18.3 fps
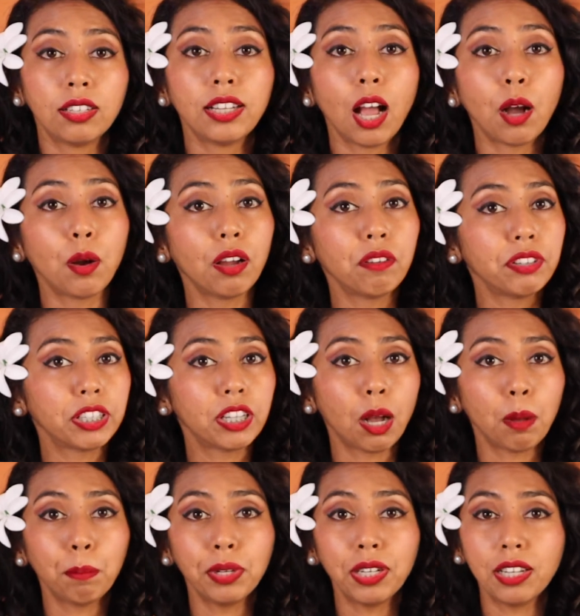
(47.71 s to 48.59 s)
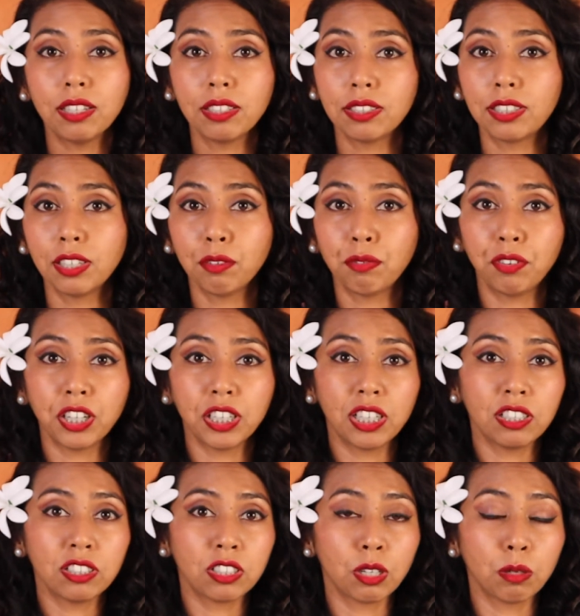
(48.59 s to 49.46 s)
Now, every company is different
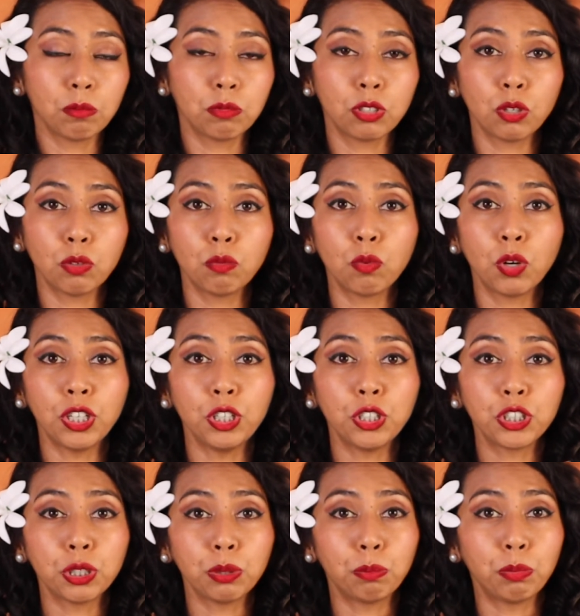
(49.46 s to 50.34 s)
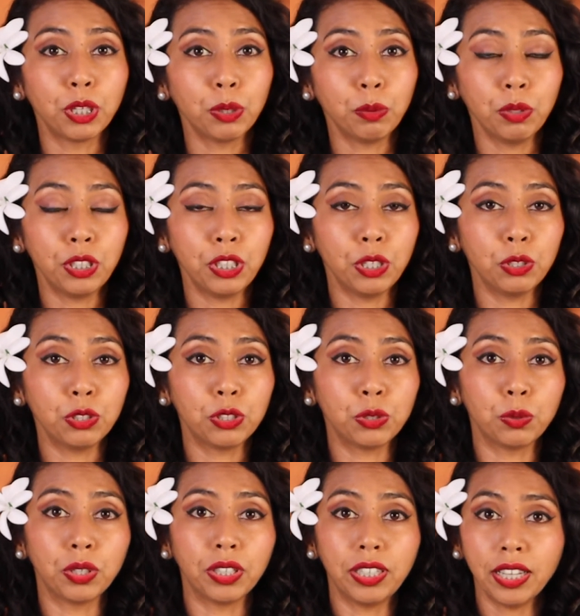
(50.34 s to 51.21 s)
in terms of what you should bring with you
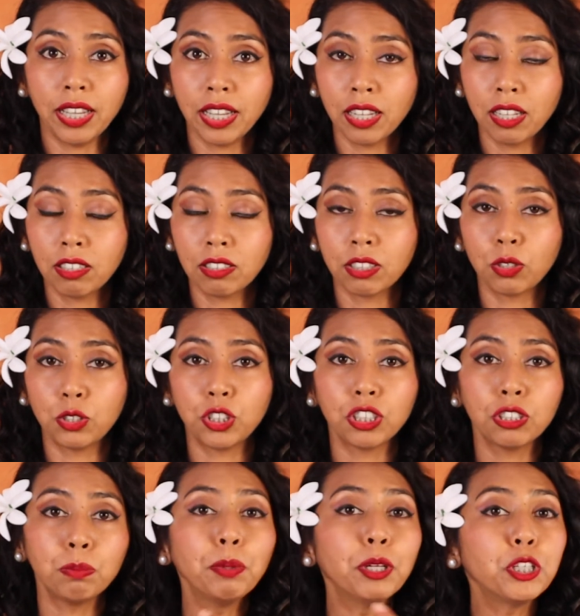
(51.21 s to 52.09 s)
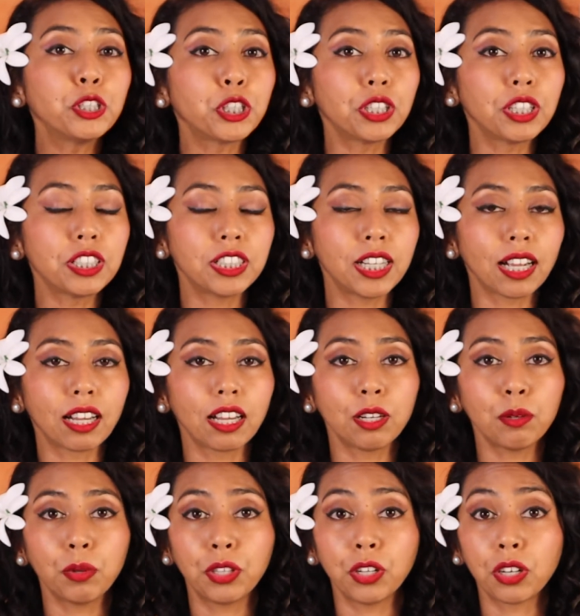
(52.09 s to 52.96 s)
to a gig, so just be sure to check
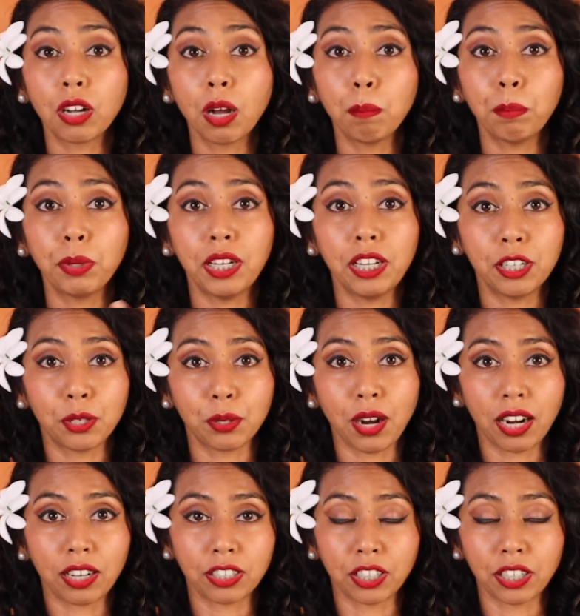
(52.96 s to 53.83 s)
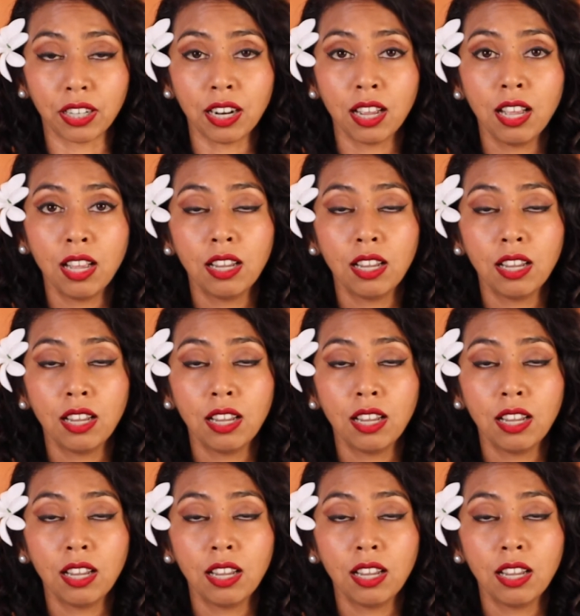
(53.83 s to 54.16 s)
in with your company director.